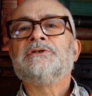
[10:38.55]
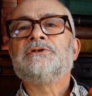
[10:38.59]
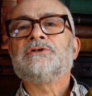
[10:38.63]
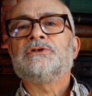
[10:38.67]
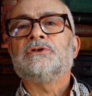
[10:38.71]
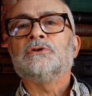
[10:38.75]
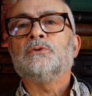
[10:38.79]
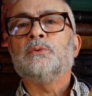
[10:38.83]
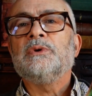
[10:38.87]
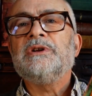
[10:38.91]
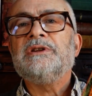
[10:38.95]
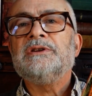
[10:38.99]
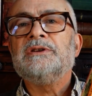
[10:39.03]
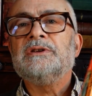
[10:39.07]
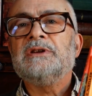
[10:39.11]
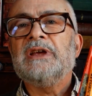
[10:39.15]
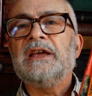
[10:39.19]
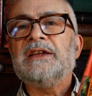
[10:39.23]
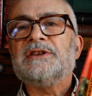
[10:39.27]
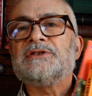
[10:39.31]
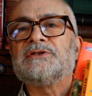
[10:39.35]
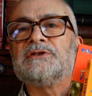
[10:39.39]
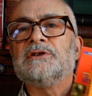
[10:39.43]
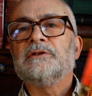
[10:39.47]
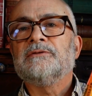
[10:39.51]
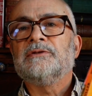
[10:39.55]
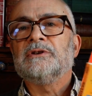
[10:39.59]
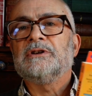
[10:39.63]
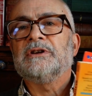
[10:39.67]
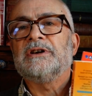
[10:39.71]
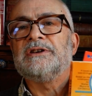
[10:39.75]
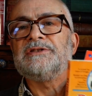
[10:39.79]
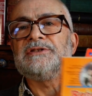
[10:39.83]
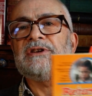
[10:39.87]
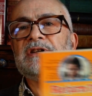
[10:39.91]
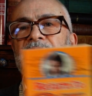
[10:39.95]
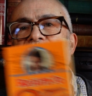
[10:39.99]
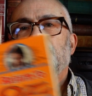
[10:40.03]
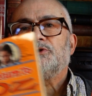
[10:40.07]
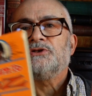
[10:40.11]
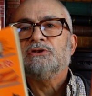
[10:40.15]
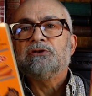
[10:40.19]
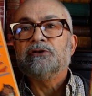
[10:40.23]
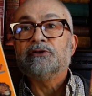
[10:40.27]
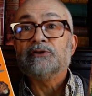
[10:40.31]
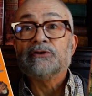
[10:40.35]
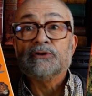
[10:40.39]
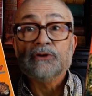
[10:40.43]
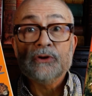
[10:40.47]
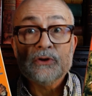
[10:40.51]
to in its
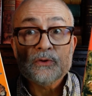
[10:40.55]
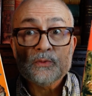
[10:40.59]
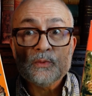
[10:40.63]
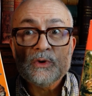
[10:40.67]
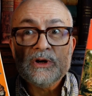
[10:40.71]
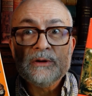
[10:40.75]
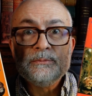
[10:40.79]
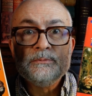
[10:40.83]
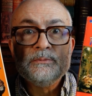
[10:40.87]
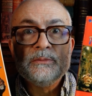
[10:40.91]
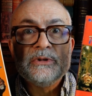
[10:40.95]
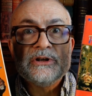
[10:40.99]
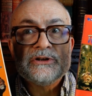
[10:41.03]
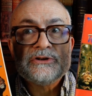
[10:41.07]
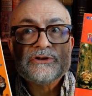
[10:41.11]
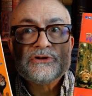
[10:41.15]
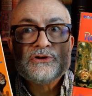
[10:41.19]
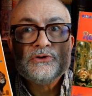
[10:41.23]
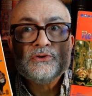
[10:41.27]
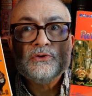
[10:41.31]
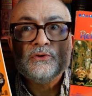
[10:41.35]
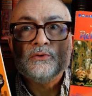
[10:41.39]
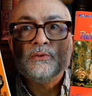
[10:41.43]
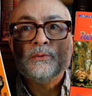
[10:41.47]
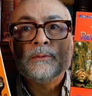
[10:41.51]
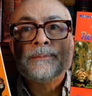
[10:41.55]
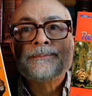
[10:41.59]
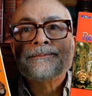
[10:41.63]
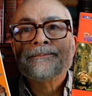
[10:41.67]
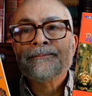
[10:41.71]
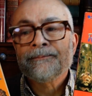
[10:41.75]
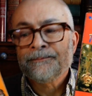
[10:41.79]
novelisations, not one but two.